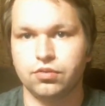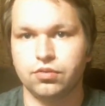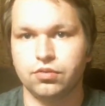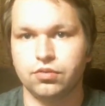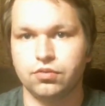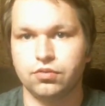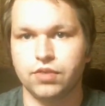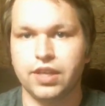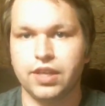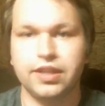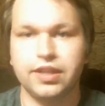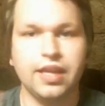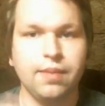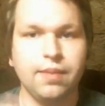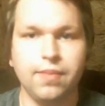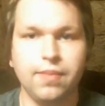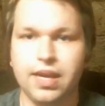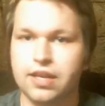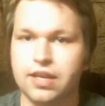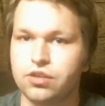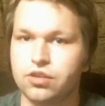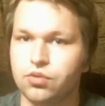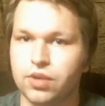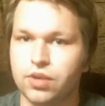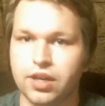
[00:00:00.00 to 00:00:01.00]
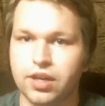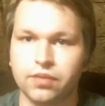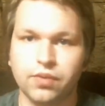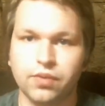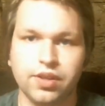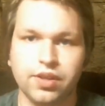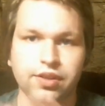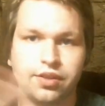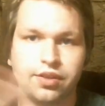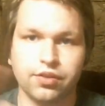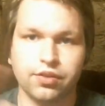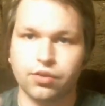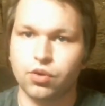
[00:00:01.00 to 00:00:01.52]
right? They may do it
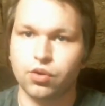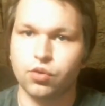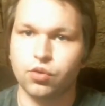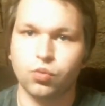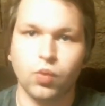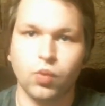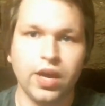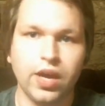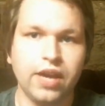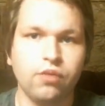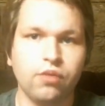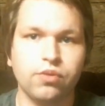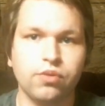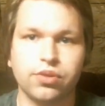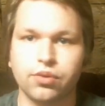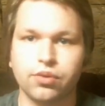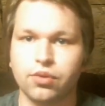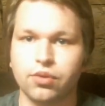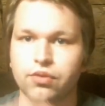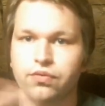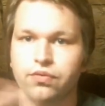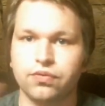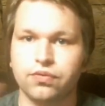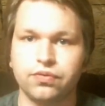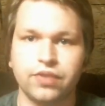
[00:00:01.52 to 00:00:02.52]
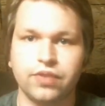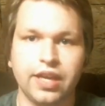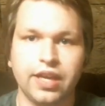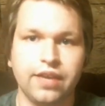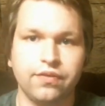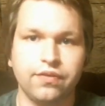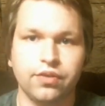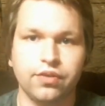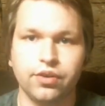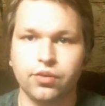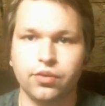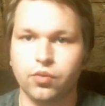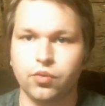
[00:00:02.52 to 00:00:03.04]
in their own way, with their own
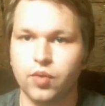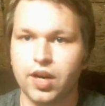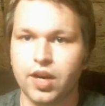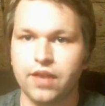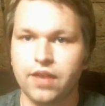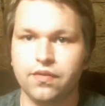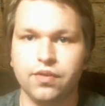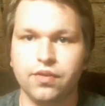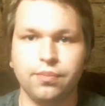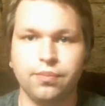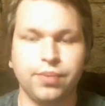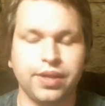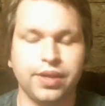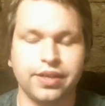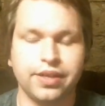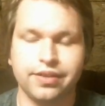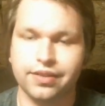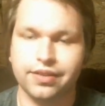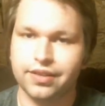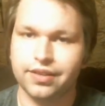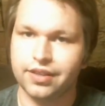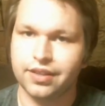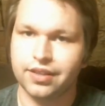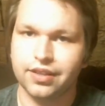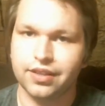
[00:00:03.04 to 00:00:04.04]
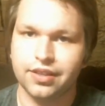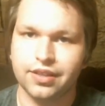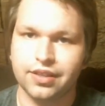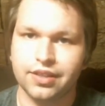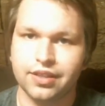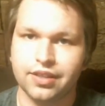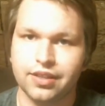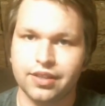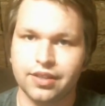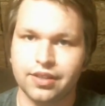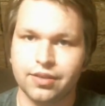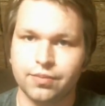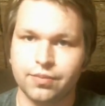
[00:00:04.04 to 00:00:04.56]
flavor, whatever, but
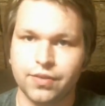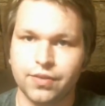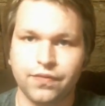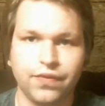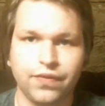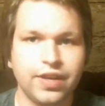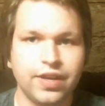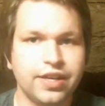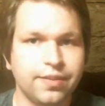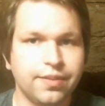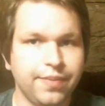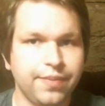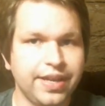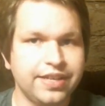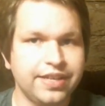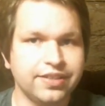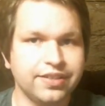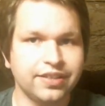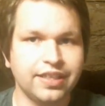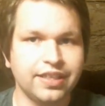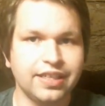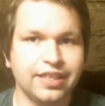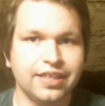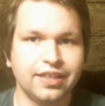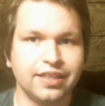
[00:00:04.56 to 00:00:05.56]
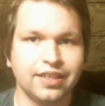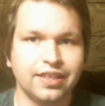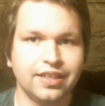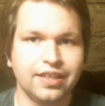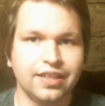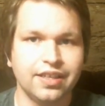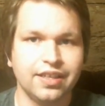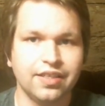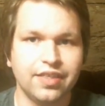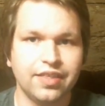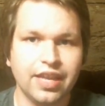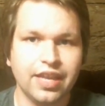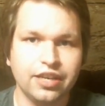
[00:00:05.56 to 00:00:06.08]
fundamentally,
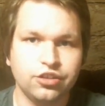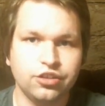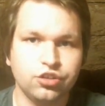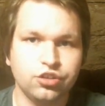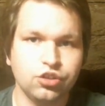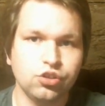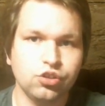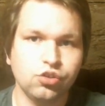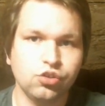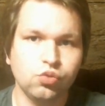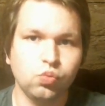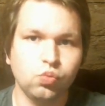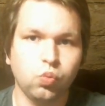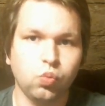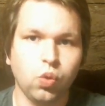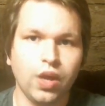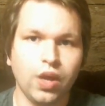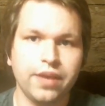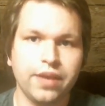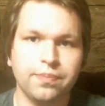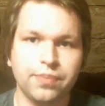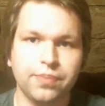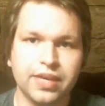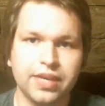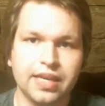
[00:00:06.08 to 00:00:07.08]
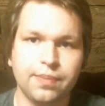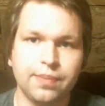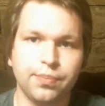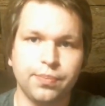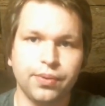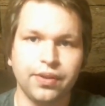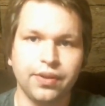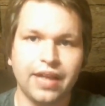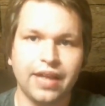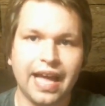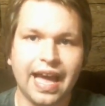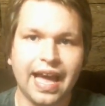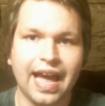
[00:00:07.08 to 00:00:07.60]
they do what
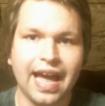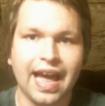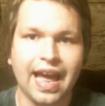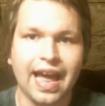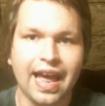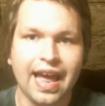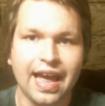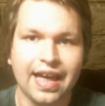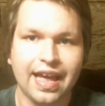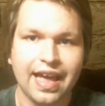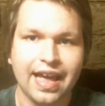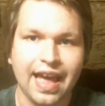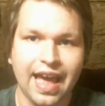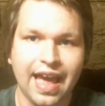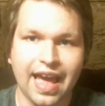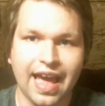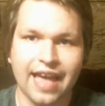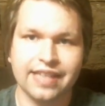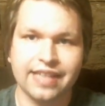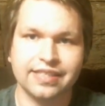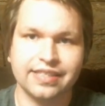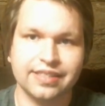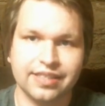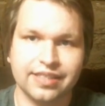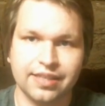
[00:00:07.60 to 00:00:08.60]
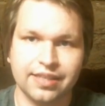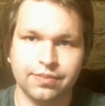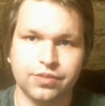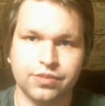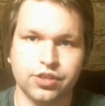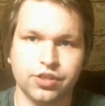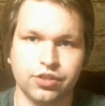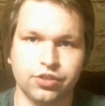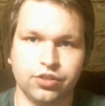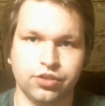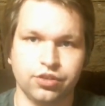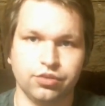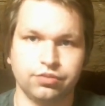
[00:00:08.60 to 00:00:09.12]
people ask them
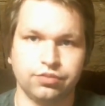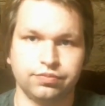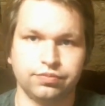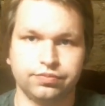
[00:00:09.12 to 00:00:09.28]
to do.